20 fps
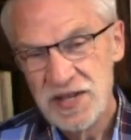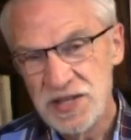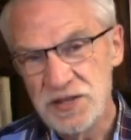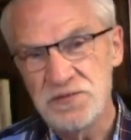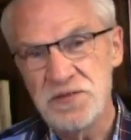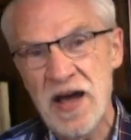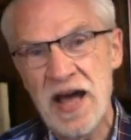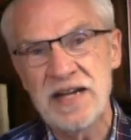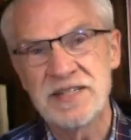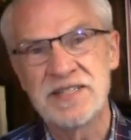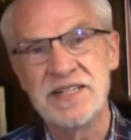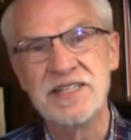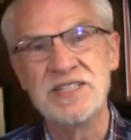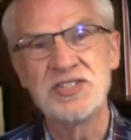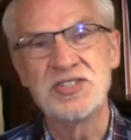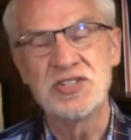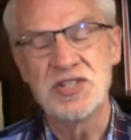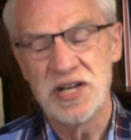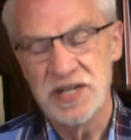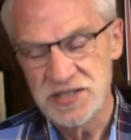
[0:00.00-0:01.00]
The fact
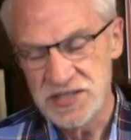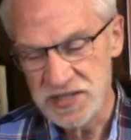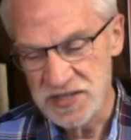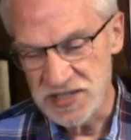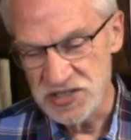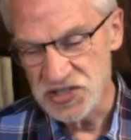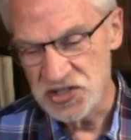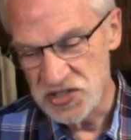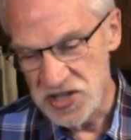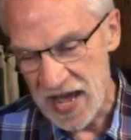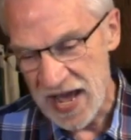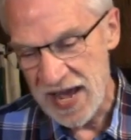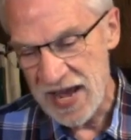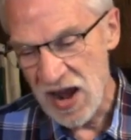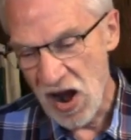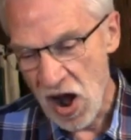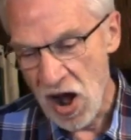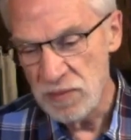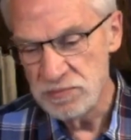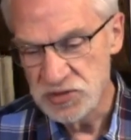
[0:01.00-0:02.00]
is, to this
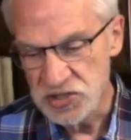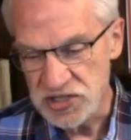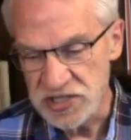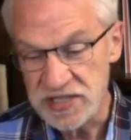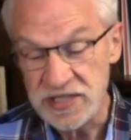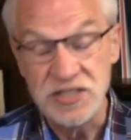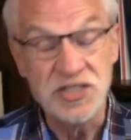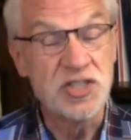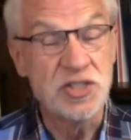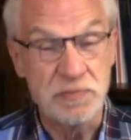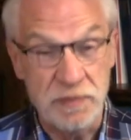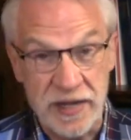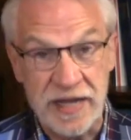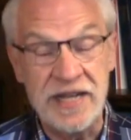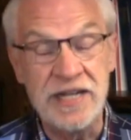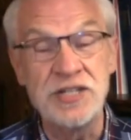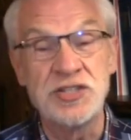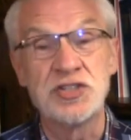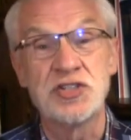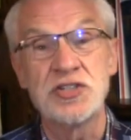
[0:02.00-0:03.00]
day, obscene
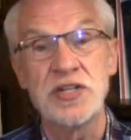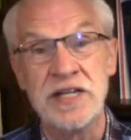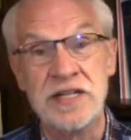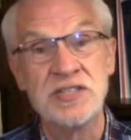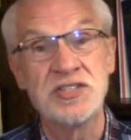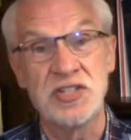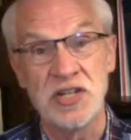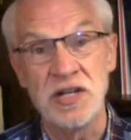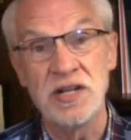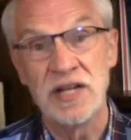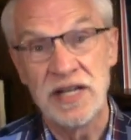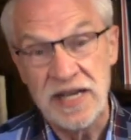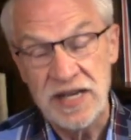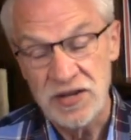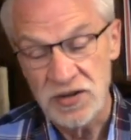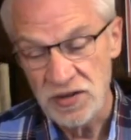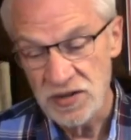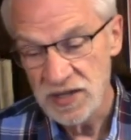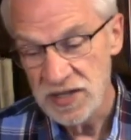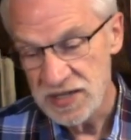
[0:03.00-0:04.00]
speech is
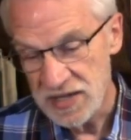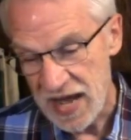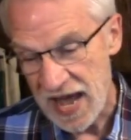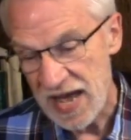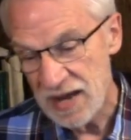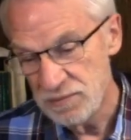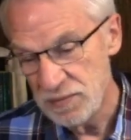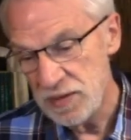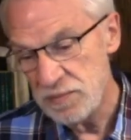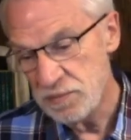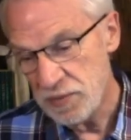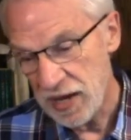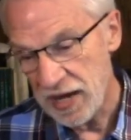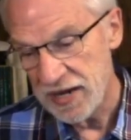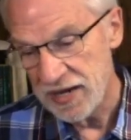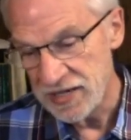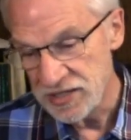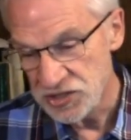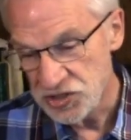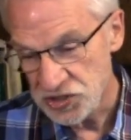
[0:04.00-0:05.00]
illegal. It can be
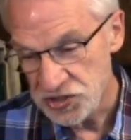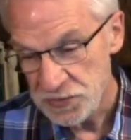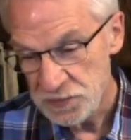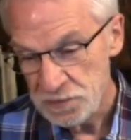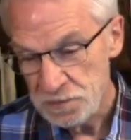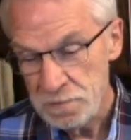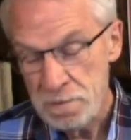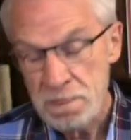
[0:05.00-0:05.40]
punished.